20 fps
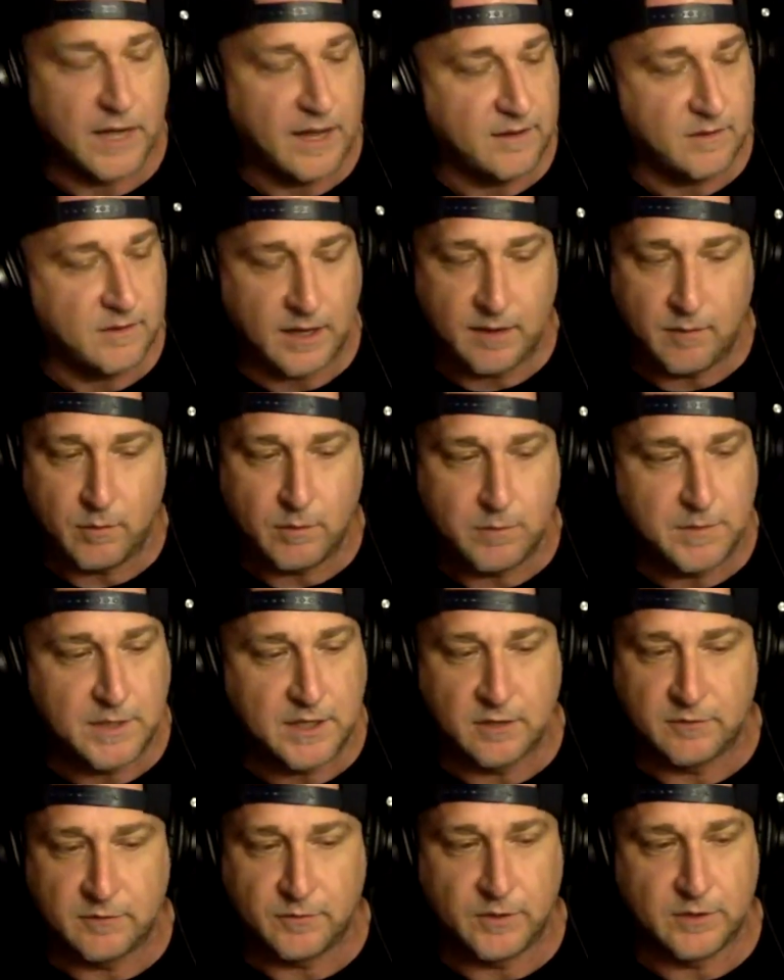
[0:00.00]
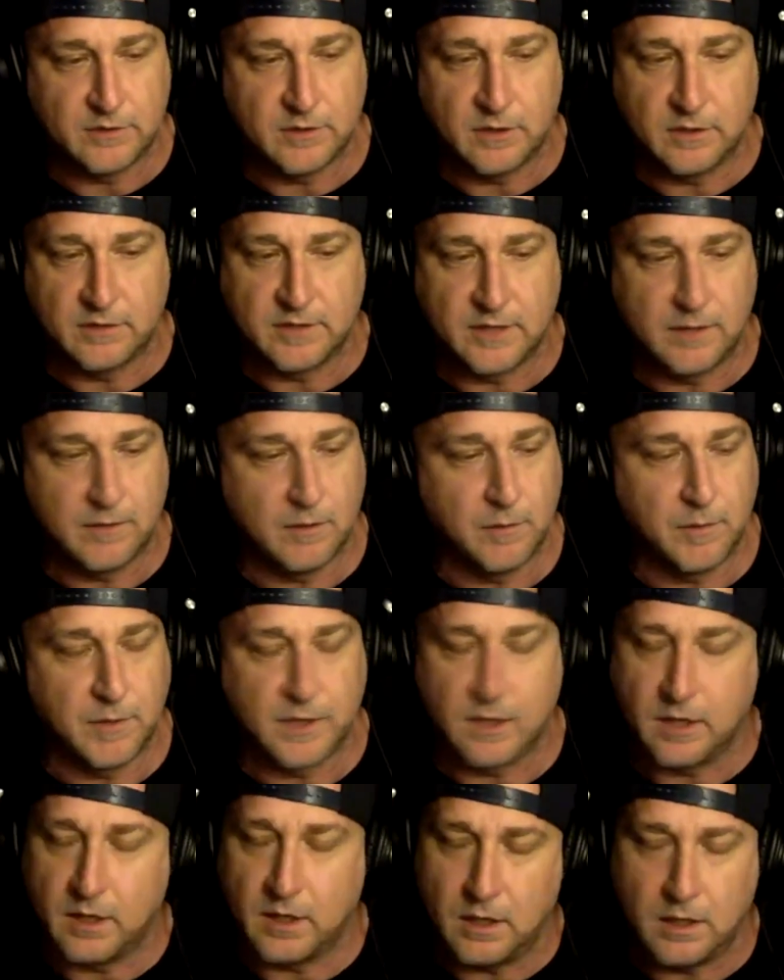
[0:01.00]
I would meet his friends all the time. They'd be
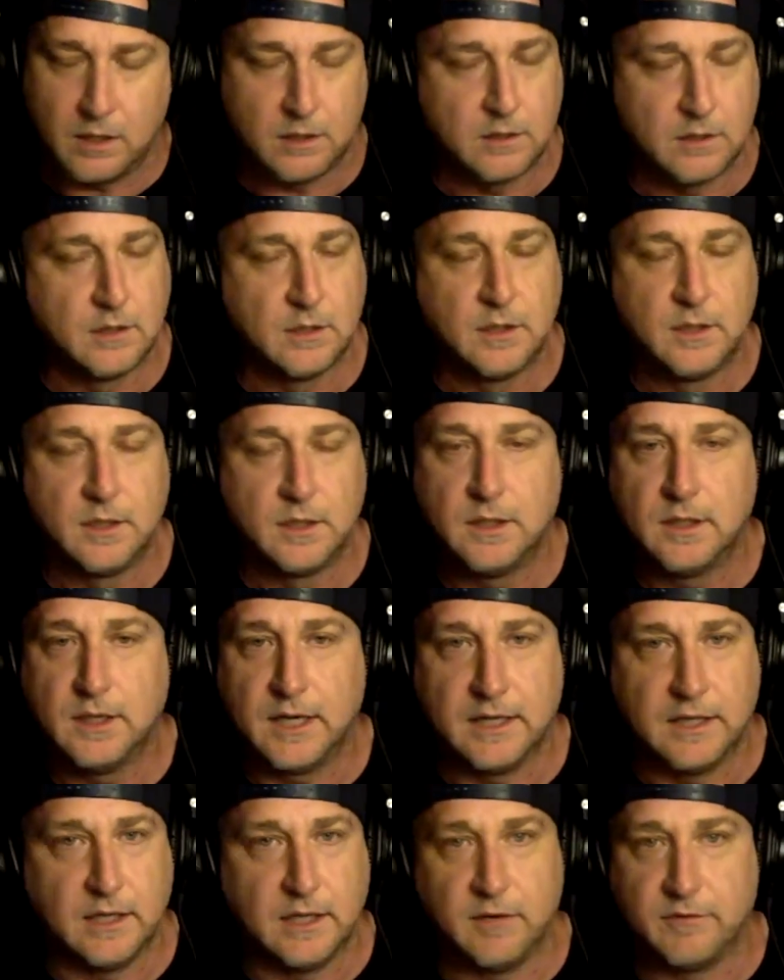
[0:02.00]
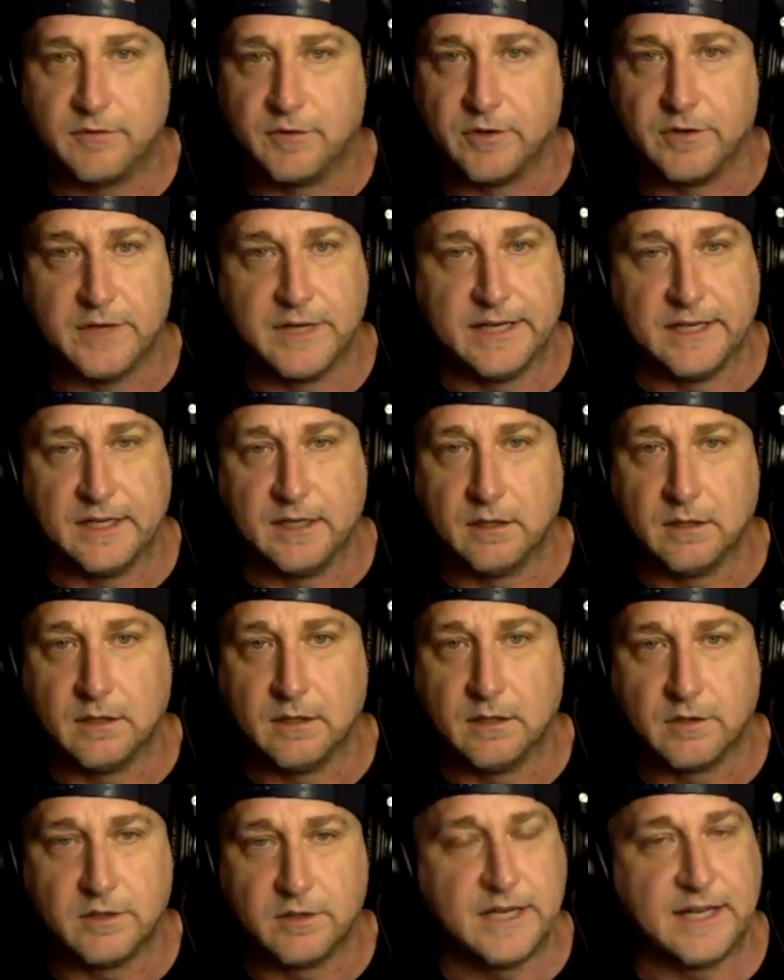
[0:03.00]
like, oh, I love your dad.
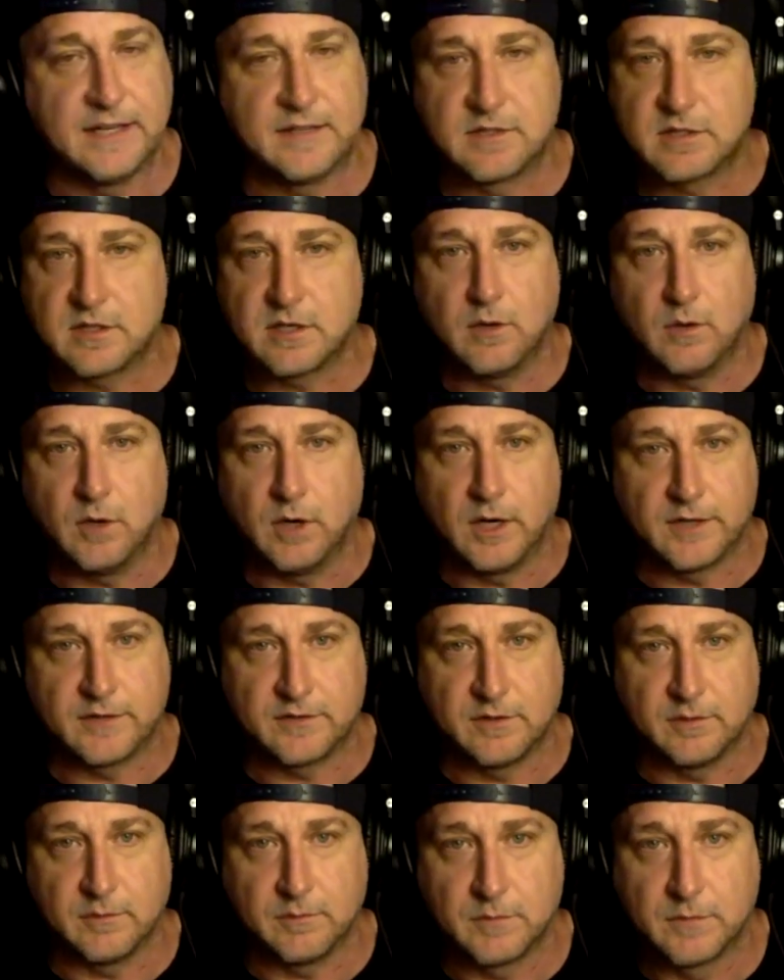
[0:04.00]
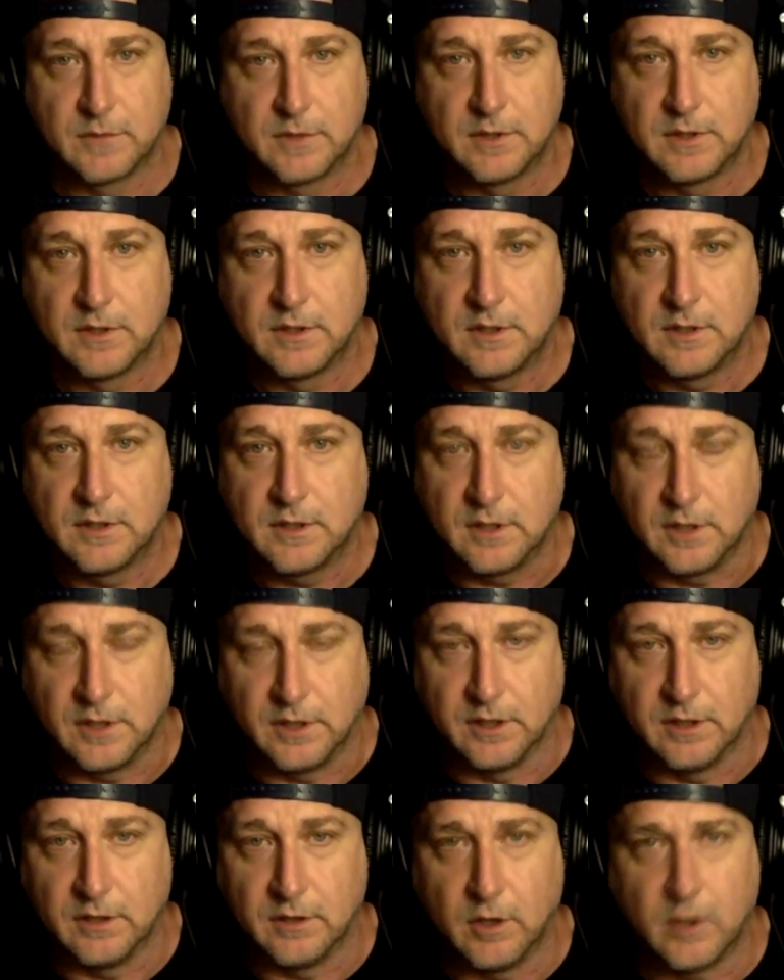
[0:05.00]
Your dad's so awesome. You
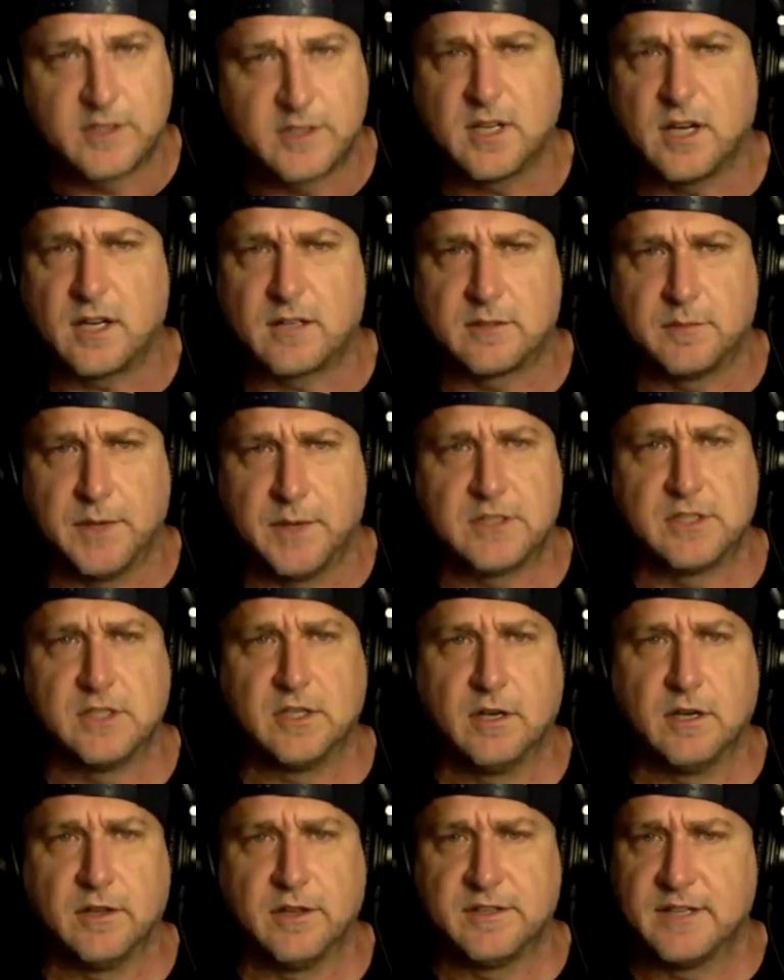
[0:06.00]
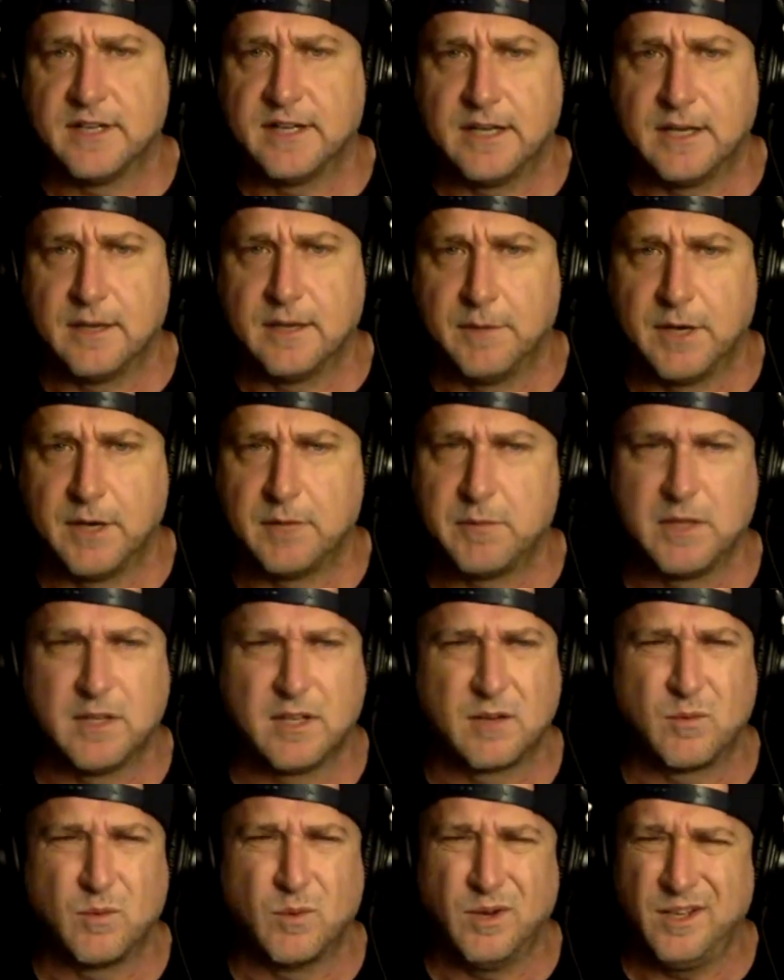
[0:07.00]
know, oh, he talks about you all the time. And I'd be
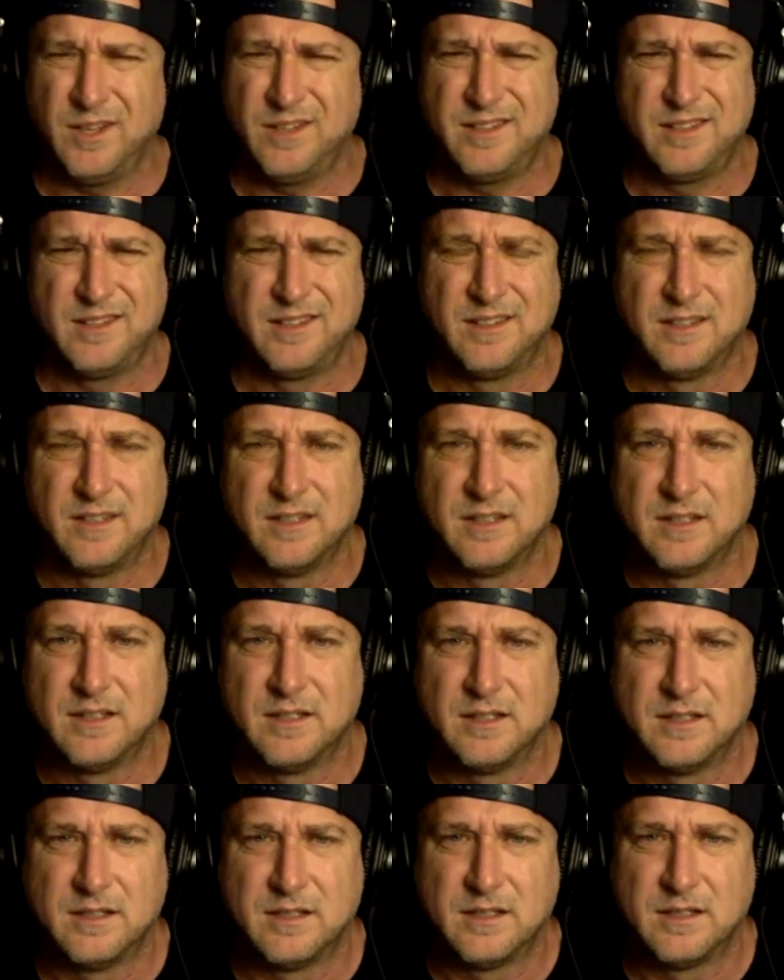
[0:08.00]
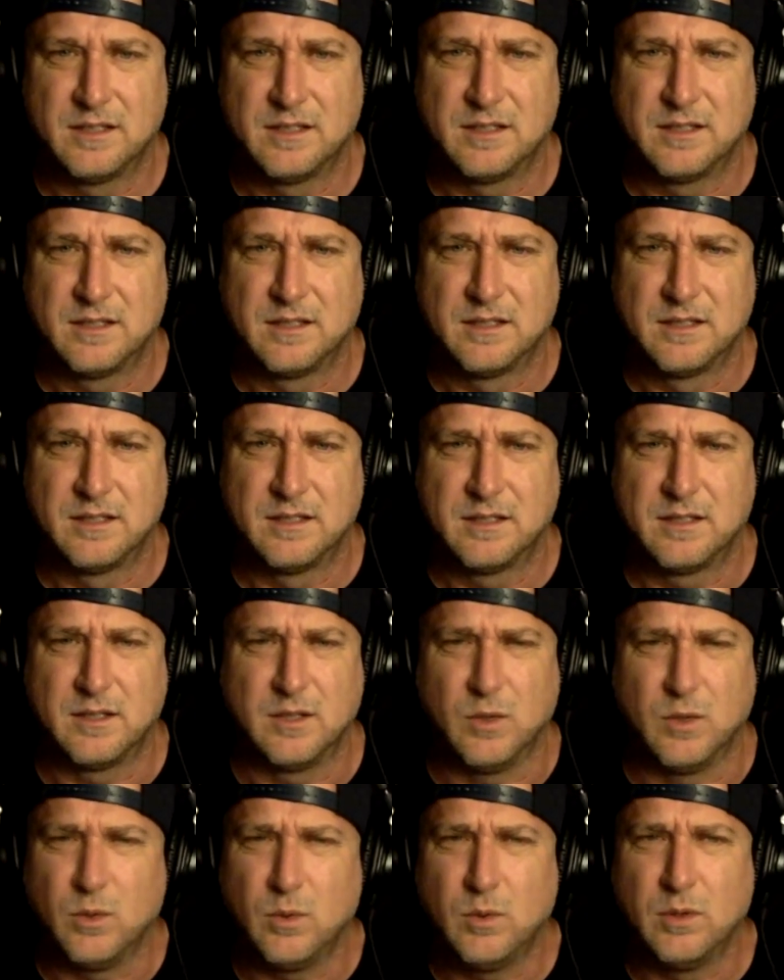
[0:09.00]
like, what?
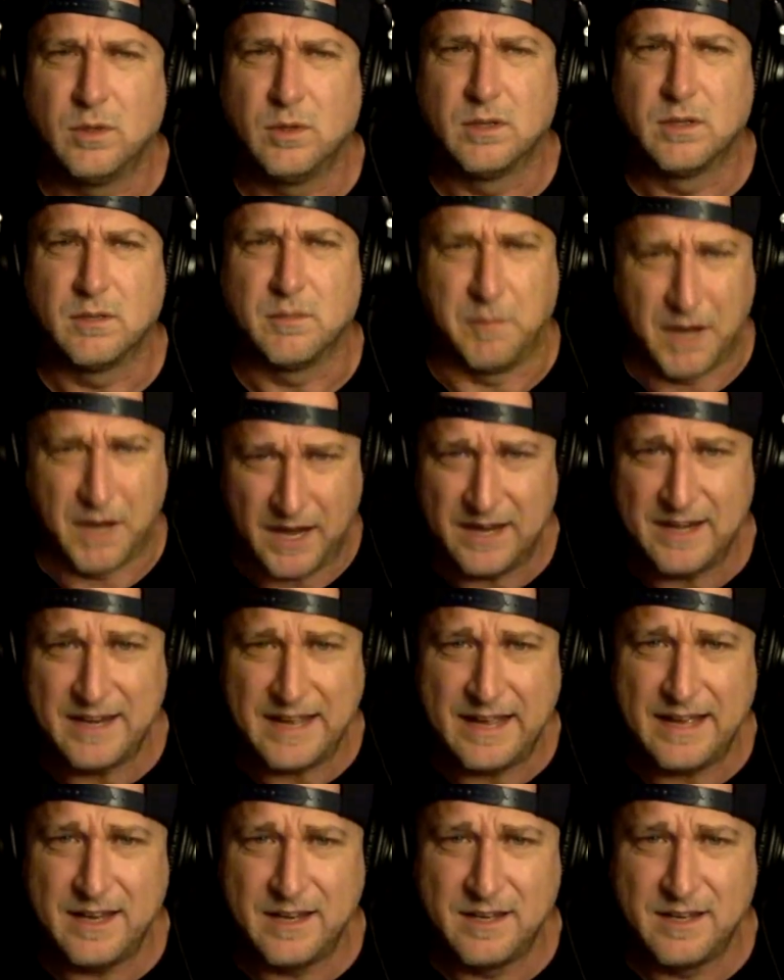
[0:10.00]
Who? My dad?